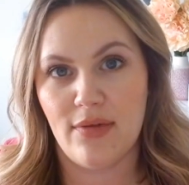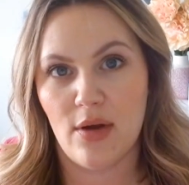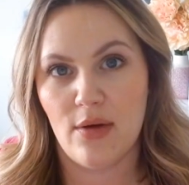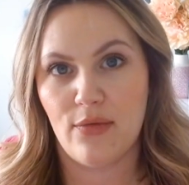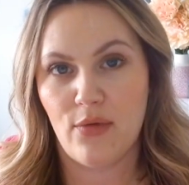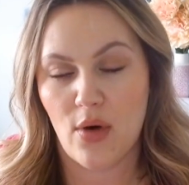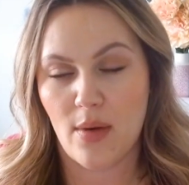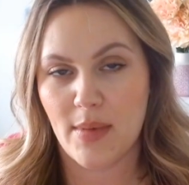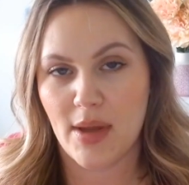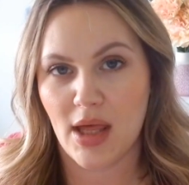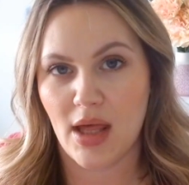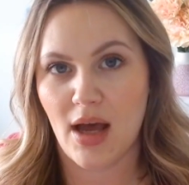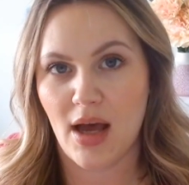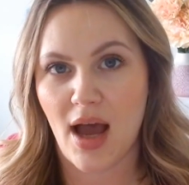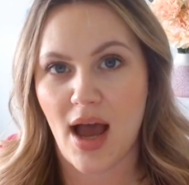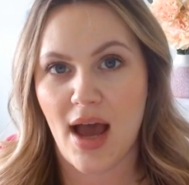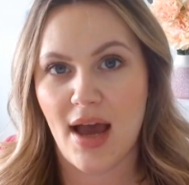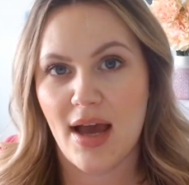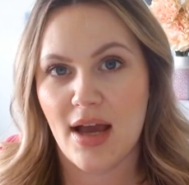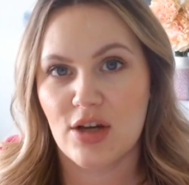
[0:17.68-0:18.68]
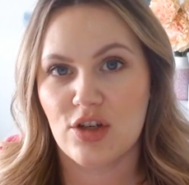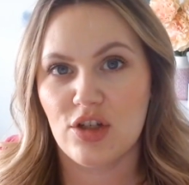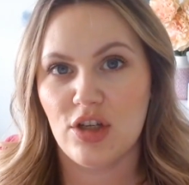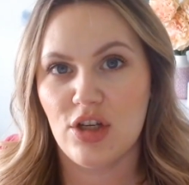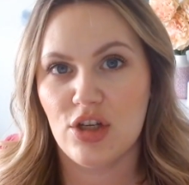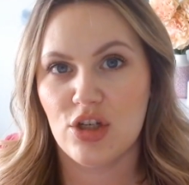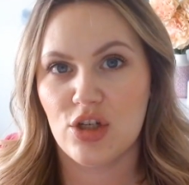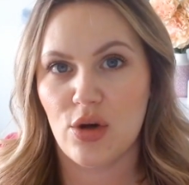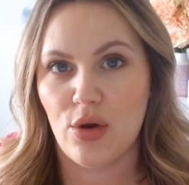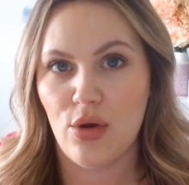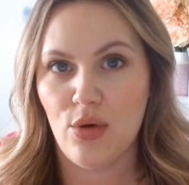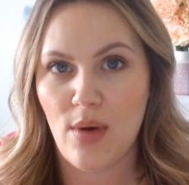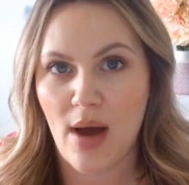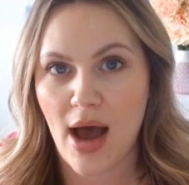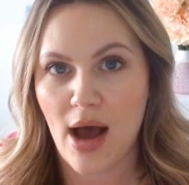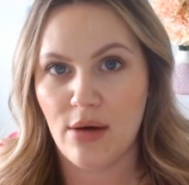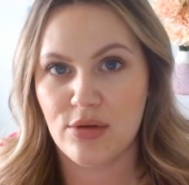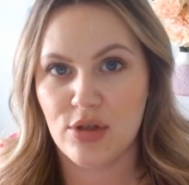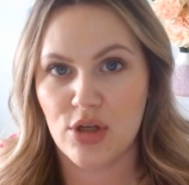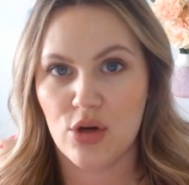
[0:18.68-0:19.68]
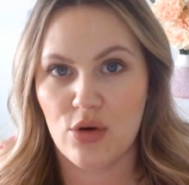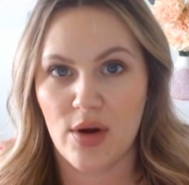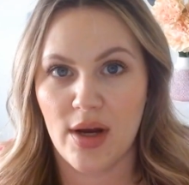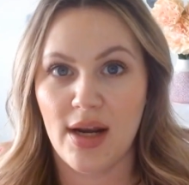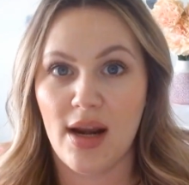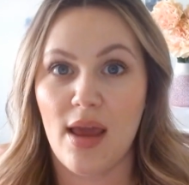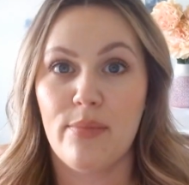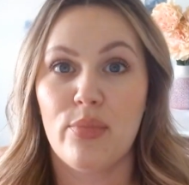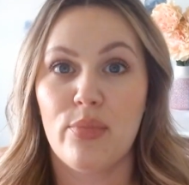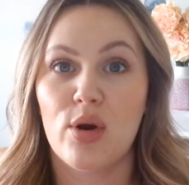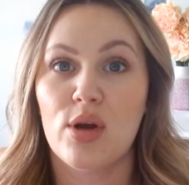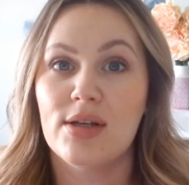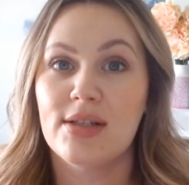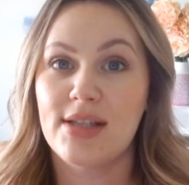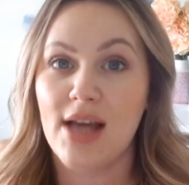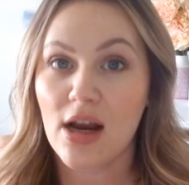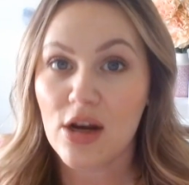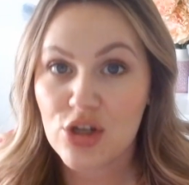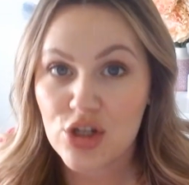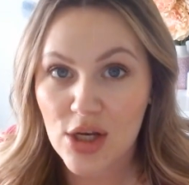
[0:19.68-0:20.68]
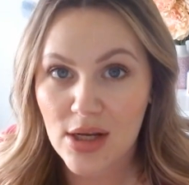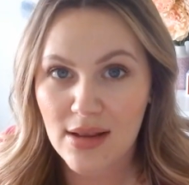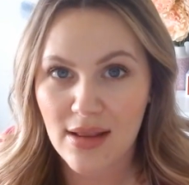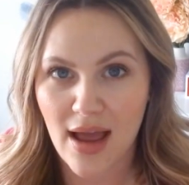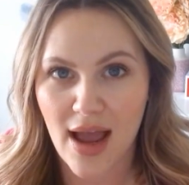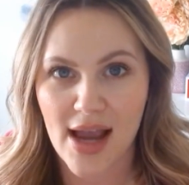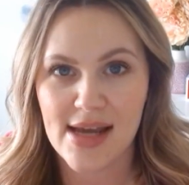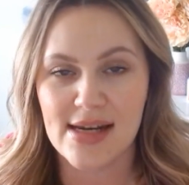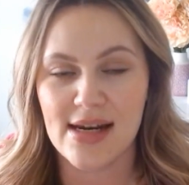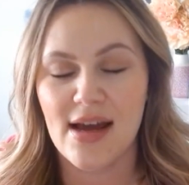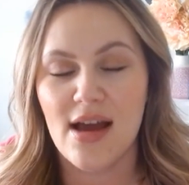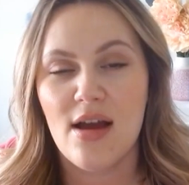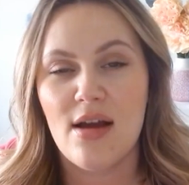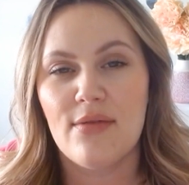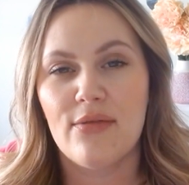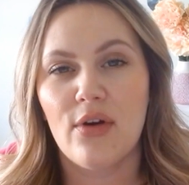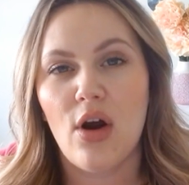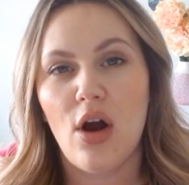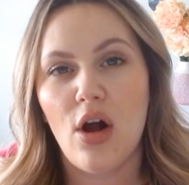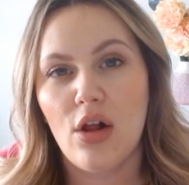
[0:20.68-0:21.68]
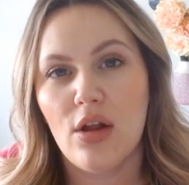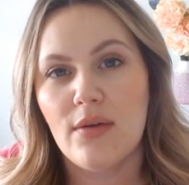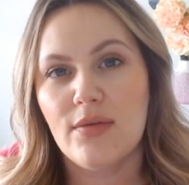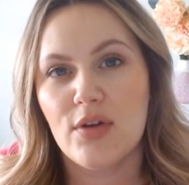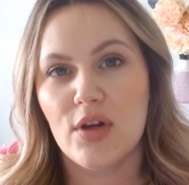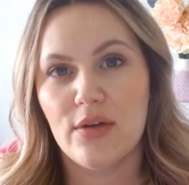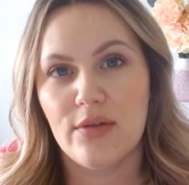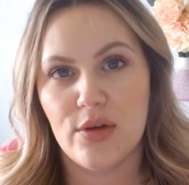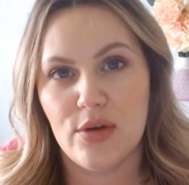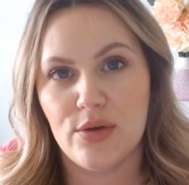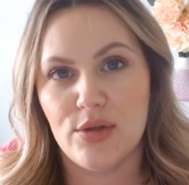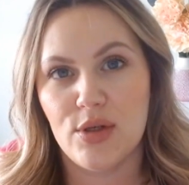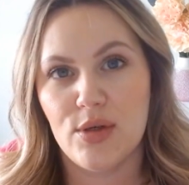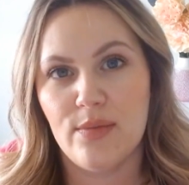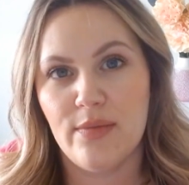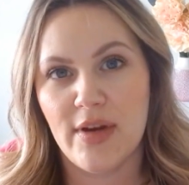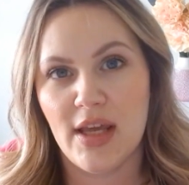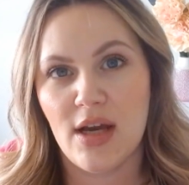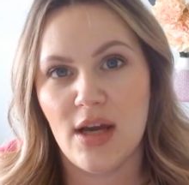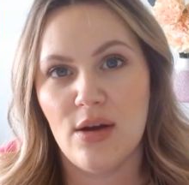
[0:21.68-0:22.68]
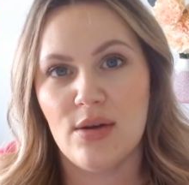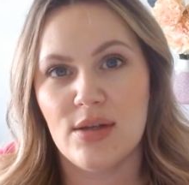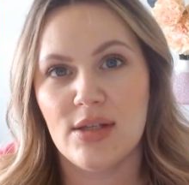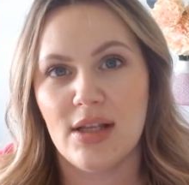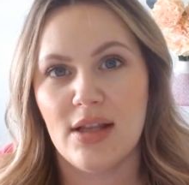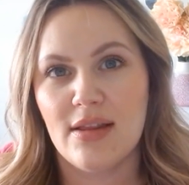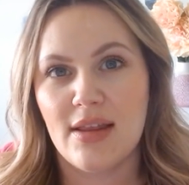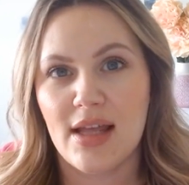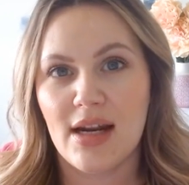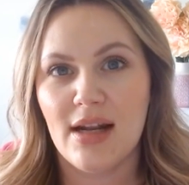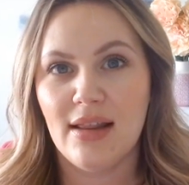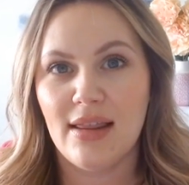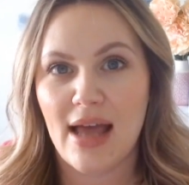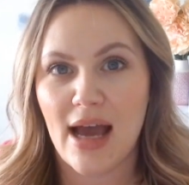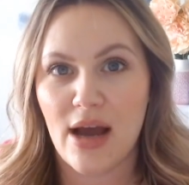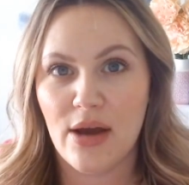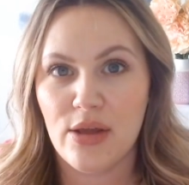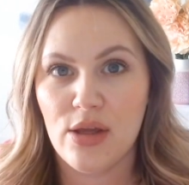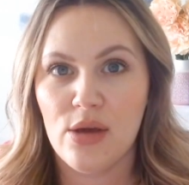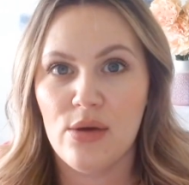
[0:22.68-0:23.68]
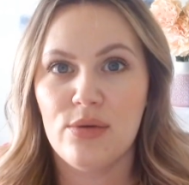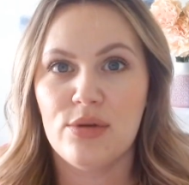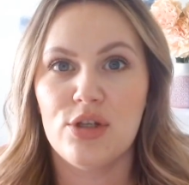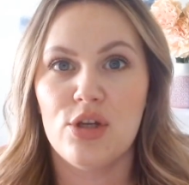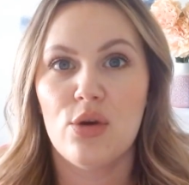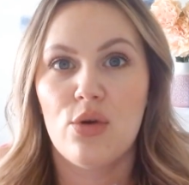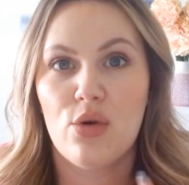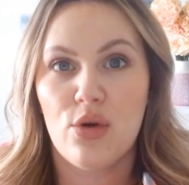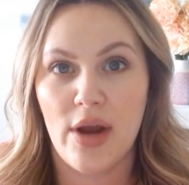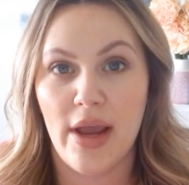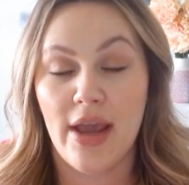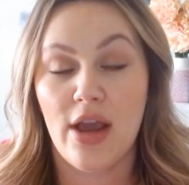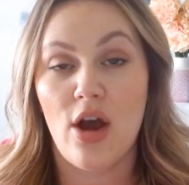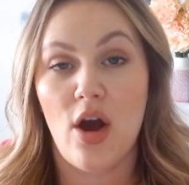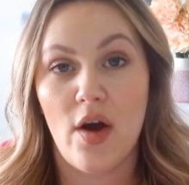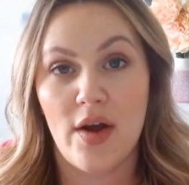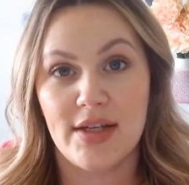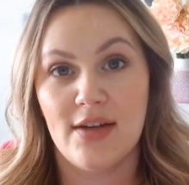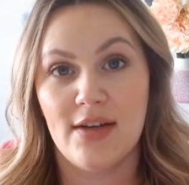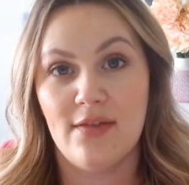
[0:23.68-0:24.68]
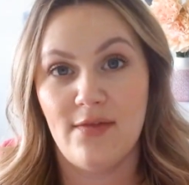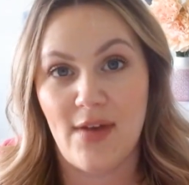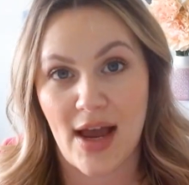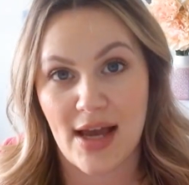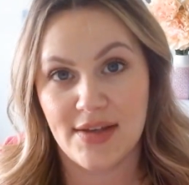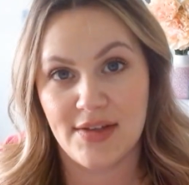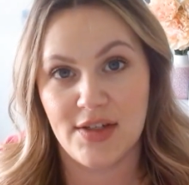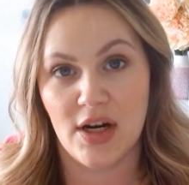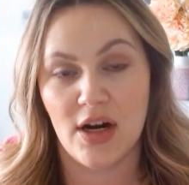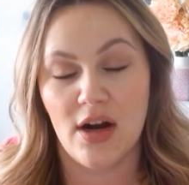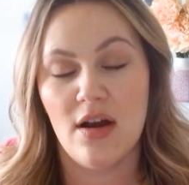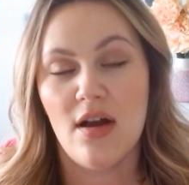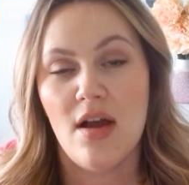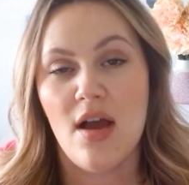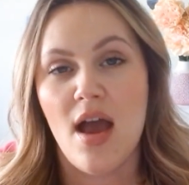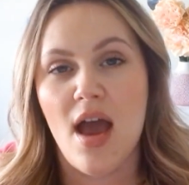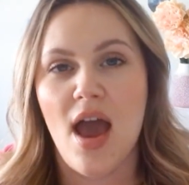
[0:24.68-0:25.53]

flow formula, I actually show you how to create a production line for all of your YouTube videos that allow you to create content faster.